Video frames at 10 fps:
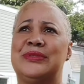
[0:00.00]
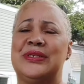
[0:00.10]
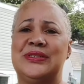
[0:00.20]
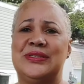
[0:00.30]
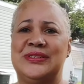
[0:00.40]

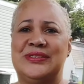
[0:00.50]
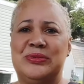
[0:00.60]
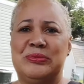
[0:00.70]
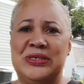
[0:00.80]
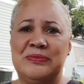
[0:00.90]
listening to
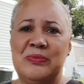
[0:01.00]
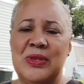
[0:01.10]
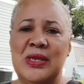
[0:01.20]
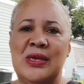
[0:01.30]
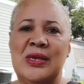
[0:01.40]
me.
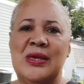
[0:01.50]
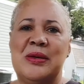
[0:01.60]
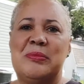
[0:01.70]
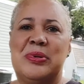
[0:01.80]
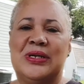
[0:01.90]

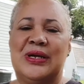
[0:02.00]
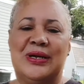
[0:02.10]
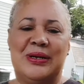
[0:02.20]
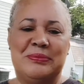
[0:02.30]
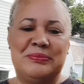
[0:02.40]

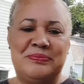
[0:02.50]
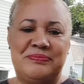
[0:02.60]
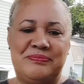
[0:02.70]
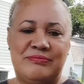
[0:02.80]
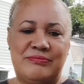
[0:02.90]
But,
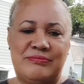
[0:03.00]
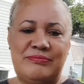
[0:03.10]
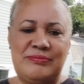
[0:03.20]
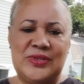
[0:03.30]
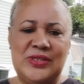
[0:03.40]

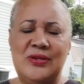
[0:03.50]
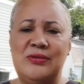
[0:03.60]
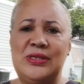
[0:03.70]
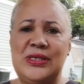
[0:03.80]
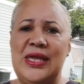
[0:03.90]
so
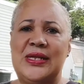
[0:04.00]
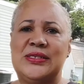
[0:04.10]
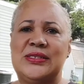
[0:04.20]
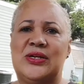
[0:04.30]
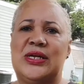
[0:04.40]
today I
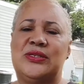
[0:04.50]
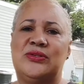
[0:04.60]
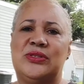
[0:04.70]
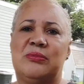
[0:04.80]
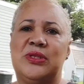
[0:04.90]
just thought I'd do
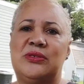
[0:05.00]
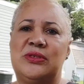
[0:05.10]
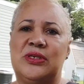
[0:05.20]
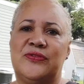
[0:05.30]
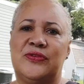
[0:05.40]
something a little
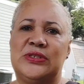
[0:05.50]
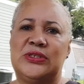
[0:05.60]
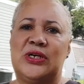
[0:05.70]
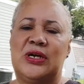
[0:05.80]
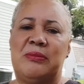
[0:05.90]
different and
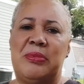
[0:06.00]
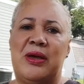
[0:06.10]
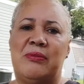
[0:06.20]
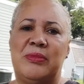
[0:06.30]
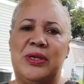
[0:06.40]
talk
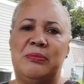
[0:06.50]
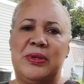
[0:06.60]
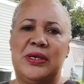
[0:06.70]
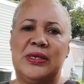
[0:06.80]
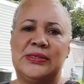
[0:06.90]
about me
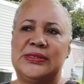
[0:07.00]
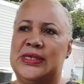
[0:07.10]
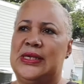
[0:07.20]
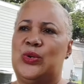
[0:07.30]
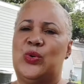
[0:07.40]
being
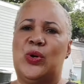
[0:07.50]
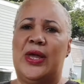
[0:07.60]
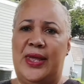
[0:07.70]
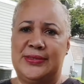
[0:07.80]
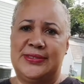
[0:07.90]
single
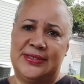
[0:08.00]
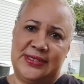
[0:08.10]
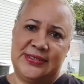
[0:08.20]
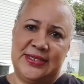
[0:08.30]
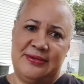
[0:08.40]
at
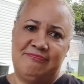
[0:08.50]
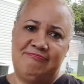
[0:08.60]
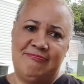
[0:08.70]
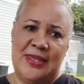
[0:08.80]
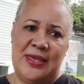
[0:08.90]
60.
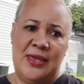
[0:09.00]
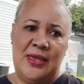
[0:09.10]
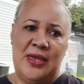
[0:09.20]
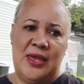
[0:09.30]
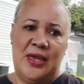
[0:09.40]

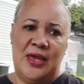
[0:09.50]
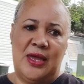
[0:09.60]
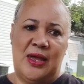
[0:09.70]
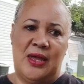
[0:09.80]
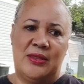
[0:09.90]

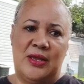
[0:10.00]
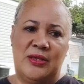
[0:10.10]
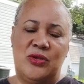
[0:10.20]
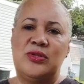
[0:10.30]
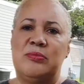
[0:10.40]
That
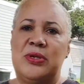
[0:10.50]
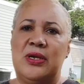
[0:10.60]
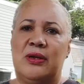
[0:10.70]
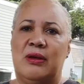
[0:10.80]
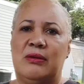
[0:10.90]
used to be
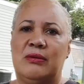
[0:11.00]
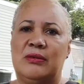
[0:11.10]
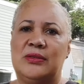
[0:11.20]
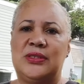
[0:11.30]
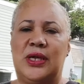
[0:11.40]
a
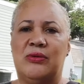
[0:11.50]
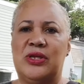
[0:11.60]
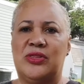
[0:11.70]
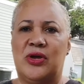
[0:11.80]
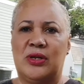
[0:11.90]
scary
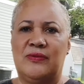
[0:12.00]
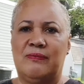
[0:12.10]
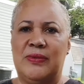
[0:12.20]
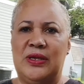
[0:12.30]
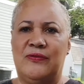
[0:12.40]
thought of
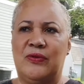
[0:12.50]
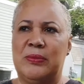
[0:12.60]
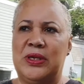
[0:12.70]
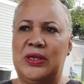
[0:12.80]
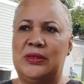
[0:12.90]
me, for
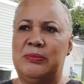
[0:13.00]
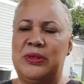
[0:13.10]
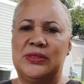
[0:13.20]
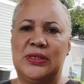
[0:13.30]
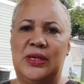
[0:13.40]
me to be
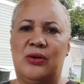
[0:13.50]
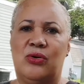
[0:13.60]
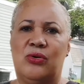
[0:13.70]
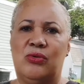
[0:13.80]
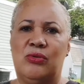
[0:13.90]
single.